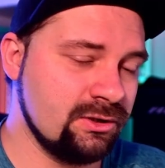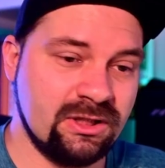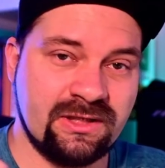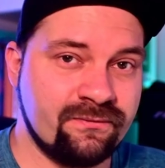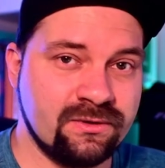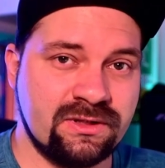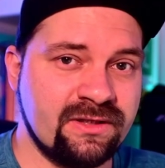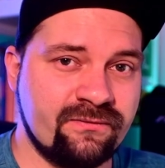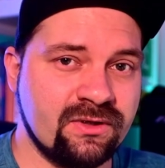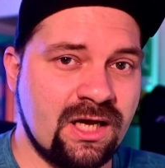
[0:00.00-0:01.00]

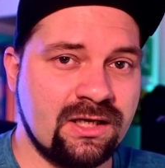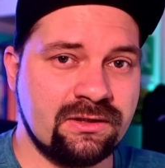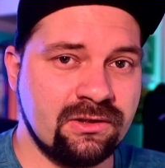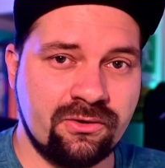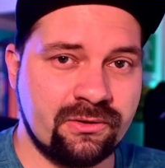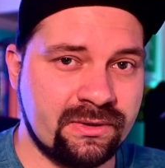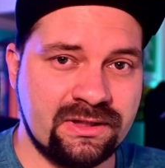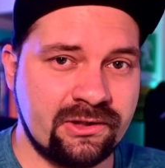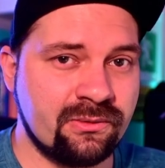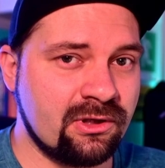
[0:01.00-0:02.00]
If you got it loaded with
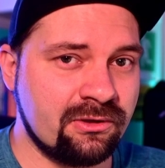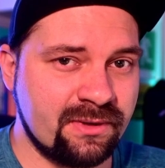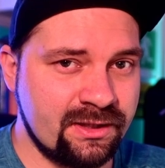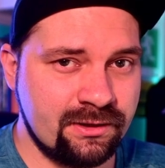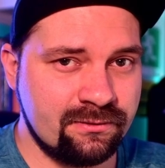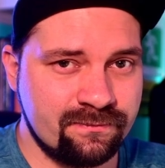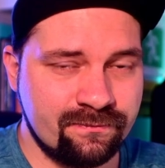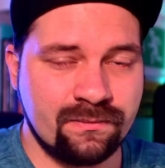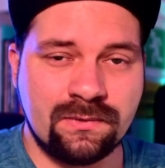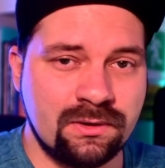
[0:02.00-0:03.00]
liquid already,
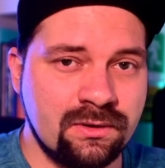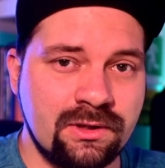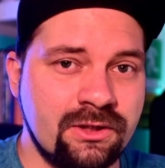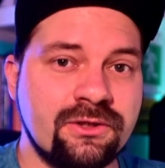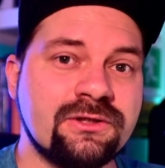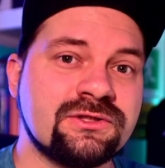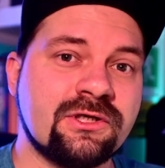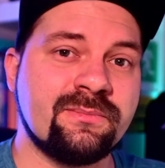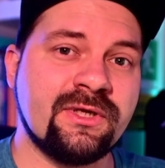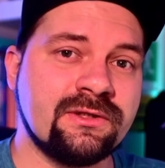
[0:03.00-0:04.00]
then you can
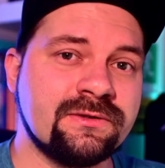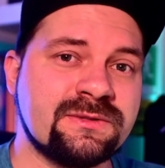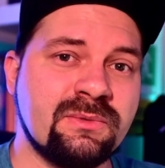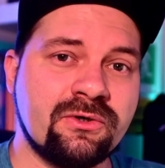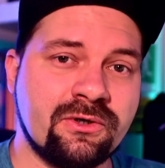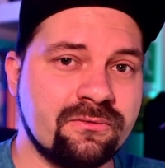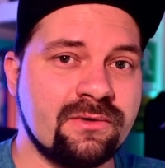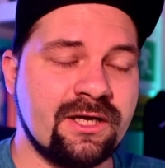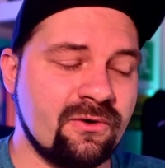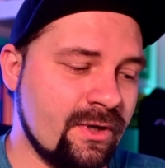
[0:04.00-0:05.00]
start making smoke
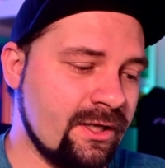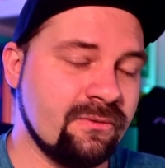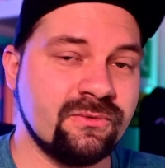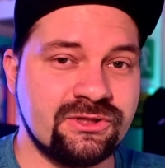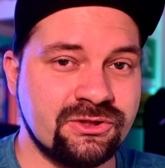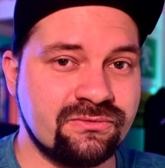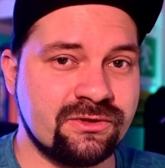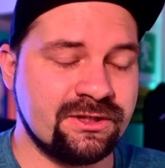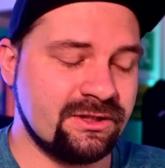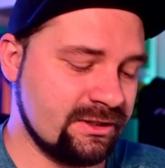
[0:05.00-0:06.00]
right away, which is
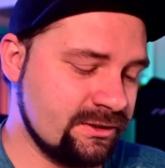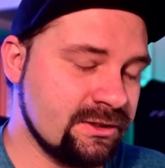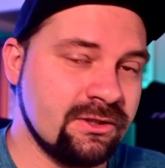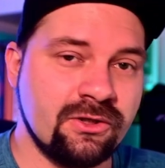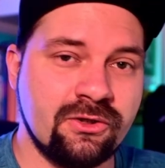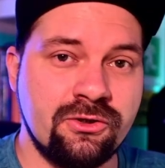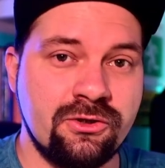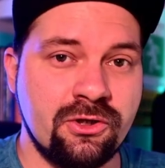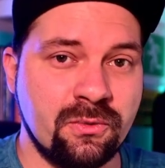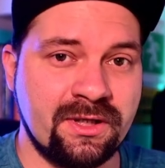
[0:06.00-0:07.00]
really nice.
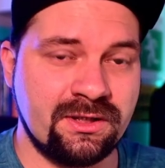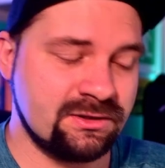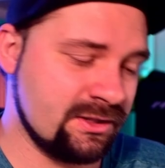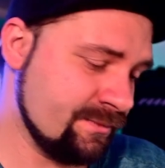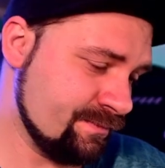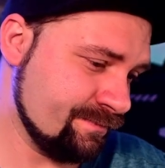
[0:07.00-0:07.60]
No waiting time.